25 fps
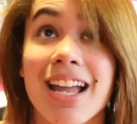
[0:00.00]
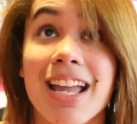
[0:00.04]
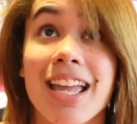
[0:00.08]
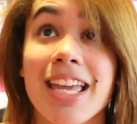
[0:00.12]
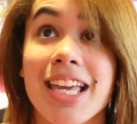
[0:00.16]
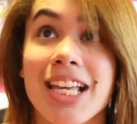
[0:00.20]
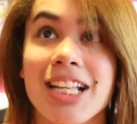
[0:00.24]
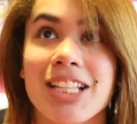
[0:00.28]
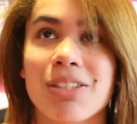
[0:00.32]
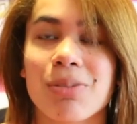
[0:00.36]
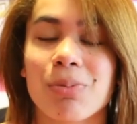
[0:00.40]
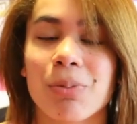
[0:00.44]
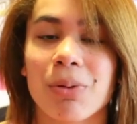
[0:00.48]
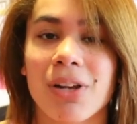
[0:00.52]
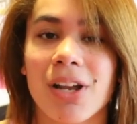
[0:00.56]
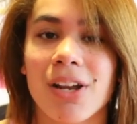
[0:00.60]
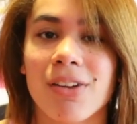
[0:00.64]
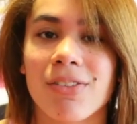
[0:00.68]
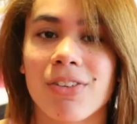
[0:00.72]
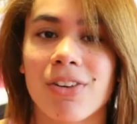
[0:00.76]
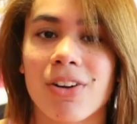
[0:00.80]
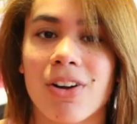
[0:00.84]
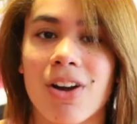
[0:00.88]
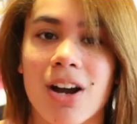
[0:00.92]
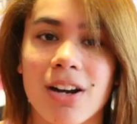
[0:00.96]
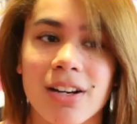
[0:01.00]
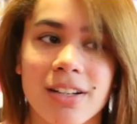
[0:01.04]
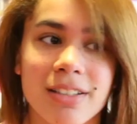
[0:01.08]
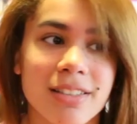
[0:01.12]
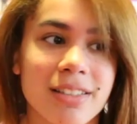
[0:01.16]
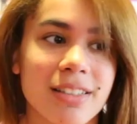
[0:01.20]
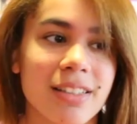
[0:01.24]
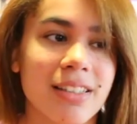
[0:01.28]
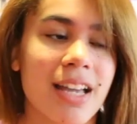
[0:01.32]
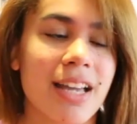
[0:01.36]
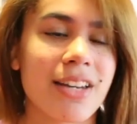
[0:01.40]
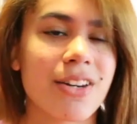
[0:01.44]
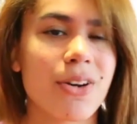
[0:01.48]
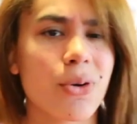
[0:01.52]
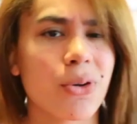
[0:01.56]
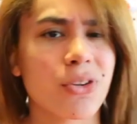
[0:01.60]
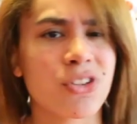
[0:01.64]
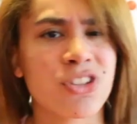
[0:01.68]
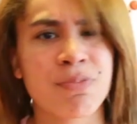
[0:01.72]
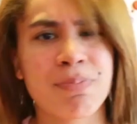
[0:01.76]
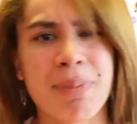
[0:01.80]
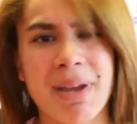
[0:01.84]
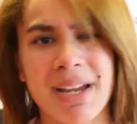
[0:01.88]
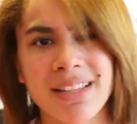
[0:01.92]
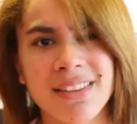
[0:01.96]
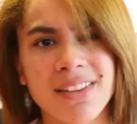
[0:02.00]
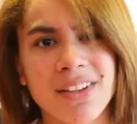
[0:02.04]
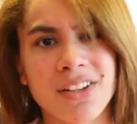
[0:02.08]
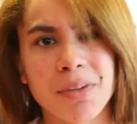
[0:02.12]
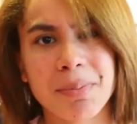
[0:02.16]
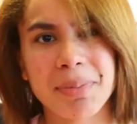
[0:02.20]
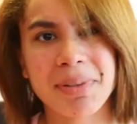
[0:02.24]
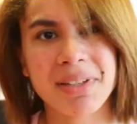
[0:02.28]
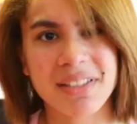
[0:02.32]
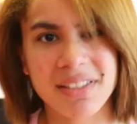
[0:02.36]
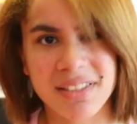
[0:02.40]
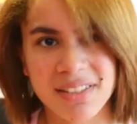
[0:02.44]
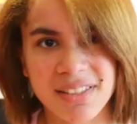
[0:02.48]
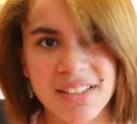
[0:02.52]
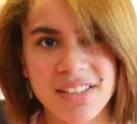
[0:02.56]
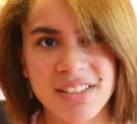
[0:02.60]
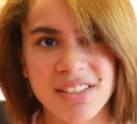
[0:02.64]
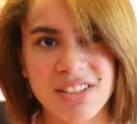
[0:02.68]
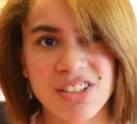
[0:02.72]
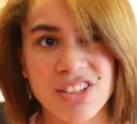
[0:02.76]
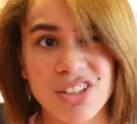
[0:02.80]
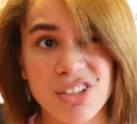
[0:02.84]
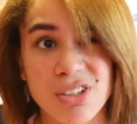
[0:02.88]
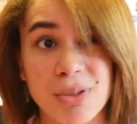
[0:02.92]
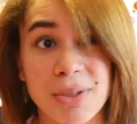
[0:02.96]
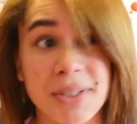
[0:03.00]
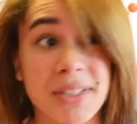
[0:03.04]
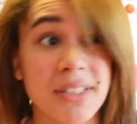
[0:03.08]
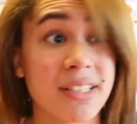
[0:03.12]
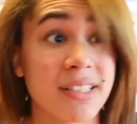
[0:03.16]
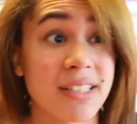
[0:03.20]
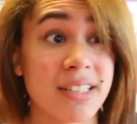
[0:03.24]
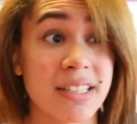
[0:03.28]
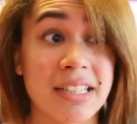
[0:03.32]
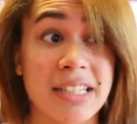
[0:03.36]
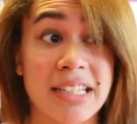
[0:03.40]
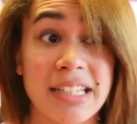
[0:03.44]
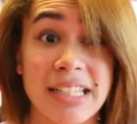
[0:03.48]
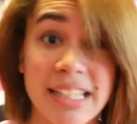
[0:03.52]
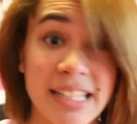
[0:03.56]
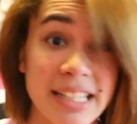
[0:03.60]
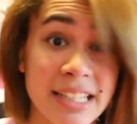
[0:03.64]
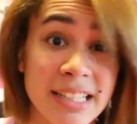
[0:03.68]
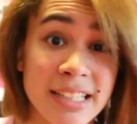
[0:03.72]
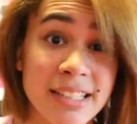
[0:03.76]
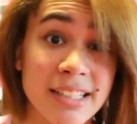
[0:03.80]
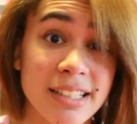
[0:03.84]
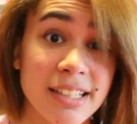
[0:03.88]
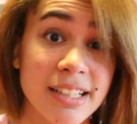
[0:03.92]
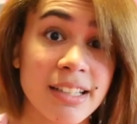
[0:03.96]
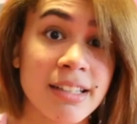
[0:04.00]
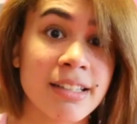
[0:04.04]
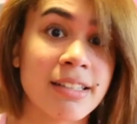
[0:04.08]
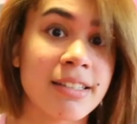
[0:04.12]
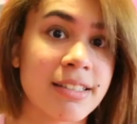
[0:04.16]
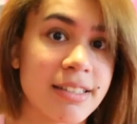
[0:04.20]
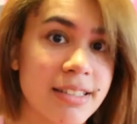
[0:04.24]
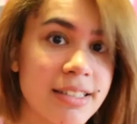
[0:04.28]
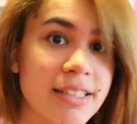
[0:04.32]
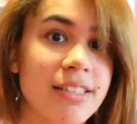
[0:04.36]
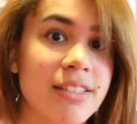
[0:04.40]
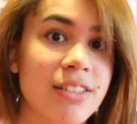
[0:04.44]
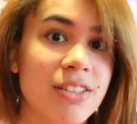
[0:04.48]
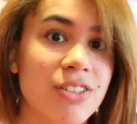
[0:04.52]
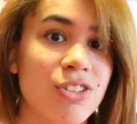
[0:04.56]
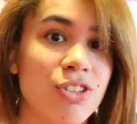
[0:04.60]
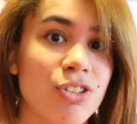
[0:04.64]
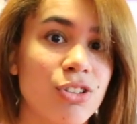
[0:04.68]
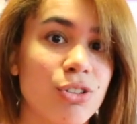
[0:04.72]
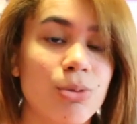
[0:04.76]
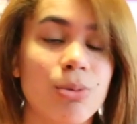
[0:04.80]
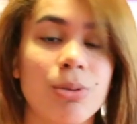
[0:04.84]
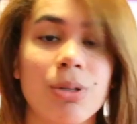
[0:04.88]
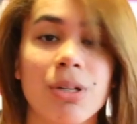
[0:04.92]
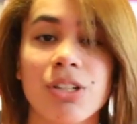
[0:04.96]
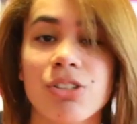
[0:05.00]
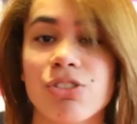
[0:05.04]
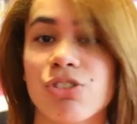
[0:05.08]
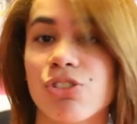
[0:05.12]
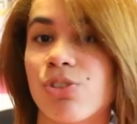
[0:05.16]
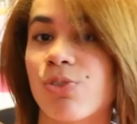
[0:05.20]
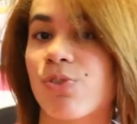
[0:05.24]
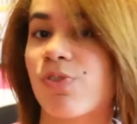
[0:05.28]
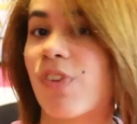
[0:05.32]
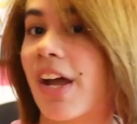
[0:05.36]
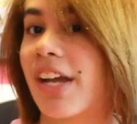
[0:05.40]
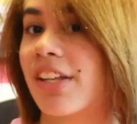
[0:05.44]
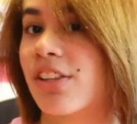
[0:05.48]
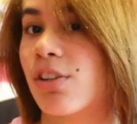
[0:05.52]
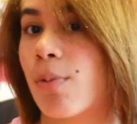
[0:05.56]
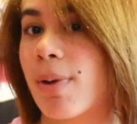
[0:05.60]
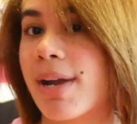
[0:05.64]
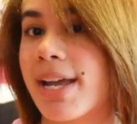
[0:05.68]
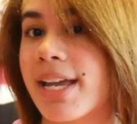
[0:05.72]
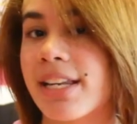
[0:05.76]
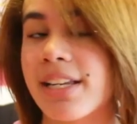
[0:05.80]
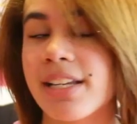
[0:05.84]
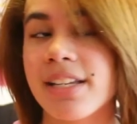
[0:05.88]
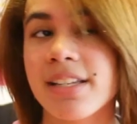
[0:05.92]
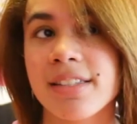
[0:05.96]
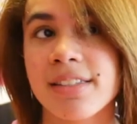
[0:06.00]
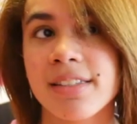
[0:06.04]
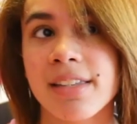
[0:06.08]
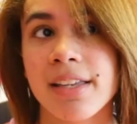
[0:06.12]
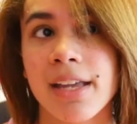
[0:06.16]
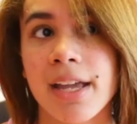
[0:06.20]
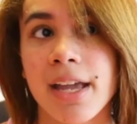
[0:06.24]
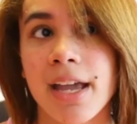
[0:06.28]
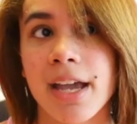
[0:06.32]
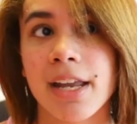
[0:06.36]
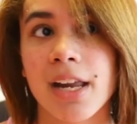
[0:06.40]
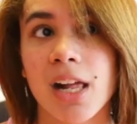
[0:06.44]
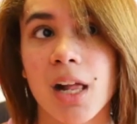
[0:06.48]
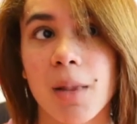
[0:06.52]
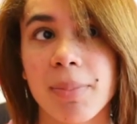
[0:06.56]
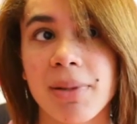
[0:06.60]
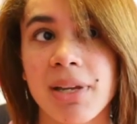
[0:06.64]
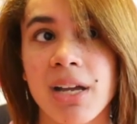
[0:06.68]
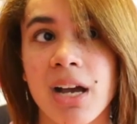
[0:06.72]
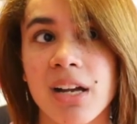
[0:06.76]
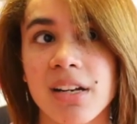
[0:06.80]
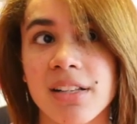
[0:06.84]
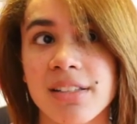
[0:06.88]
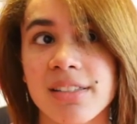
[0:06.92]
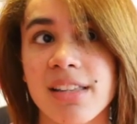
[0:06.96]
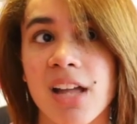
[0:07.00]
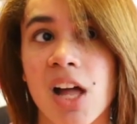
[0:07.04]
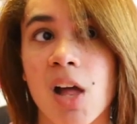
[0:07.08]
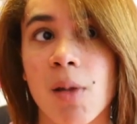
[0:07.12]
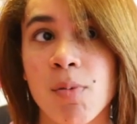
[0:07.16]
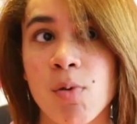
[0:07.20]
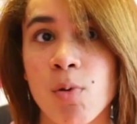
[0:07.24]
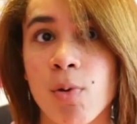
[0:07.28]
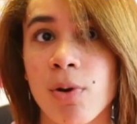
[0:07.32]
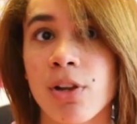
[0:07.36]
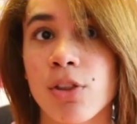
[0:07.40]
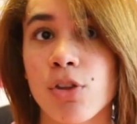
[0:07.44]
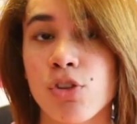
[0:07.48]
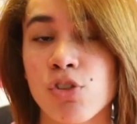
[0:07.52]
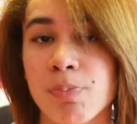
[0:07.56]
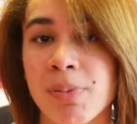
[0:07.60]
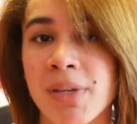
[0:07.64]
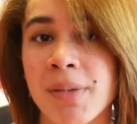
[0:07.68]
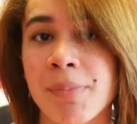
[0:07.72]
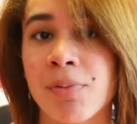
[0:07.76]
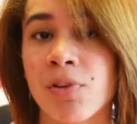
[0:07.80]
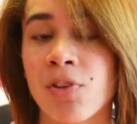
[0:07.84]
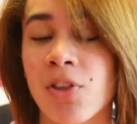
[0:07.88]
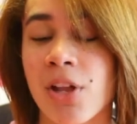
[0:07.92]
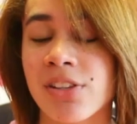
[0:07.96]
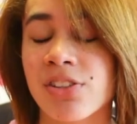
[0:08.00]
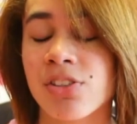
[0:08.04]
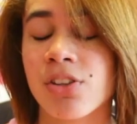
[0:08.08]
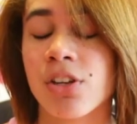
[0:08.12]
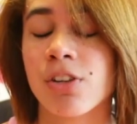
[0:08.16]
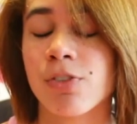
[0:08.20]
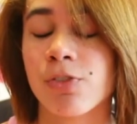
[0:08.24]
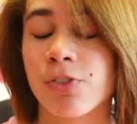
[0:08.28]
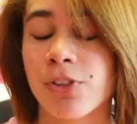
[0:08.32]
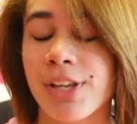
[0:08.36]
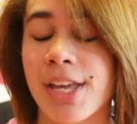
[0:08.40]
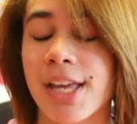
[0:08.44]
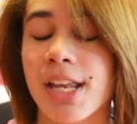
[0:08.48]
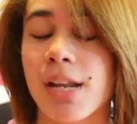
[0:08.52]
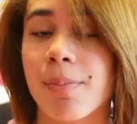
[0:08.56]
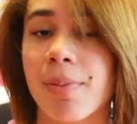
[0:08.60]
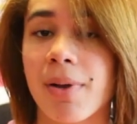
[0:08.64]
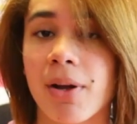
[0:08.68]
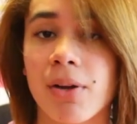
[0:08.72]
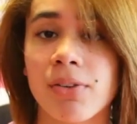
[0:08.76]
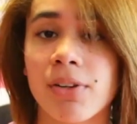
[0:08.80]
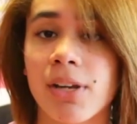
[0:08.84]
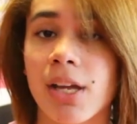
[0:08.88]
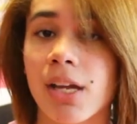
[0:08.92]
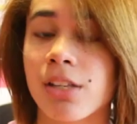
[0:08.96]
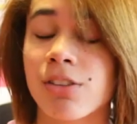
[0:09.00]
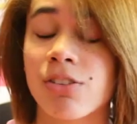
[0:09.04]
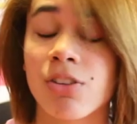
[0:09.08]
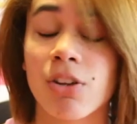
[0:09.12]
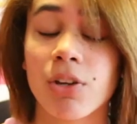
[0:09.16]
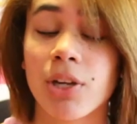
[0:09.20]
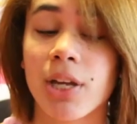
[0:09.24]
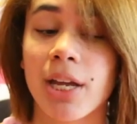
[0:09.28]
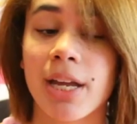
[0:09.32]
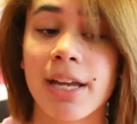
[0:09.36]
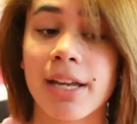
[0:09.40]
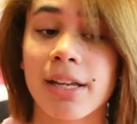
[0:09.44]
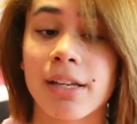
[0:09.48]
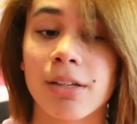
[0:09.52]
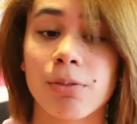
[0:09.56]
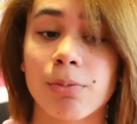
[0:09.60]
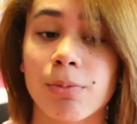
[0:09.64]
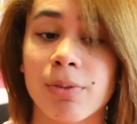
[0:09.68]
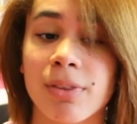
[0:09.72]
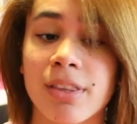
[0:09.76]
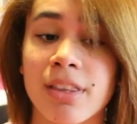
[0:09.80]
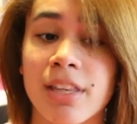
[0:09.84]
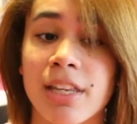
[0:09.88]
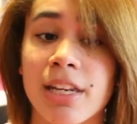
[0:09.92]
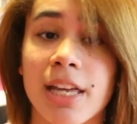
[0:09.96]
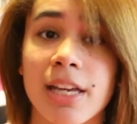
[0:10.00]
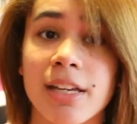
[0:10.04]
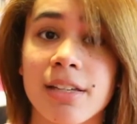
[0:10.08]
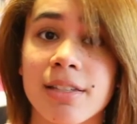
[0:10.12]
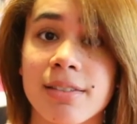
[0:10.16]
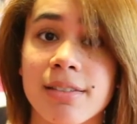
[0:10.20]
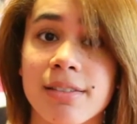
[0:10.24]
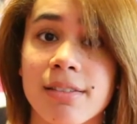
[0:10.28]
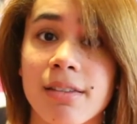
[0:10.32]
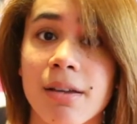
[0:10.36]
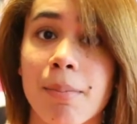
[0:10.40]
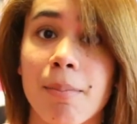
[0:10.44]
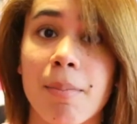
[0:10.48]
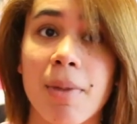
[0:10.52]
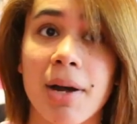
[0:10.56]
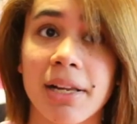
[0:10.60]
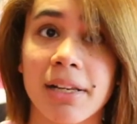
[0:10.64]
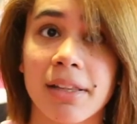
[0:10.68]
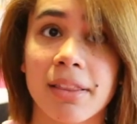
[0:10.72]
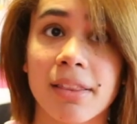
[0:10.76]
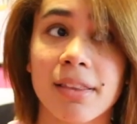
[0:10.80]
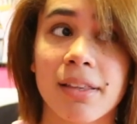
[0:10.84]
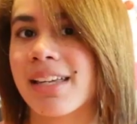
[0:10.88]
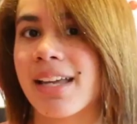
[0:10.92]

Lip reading: It's whatever, honestly. I don't expect there to be a season 2. It doesn't need a season 2. It's just fine the way it is. And I'll be honest, I'll be one of those people that's gonna forget about Netoge within the next month.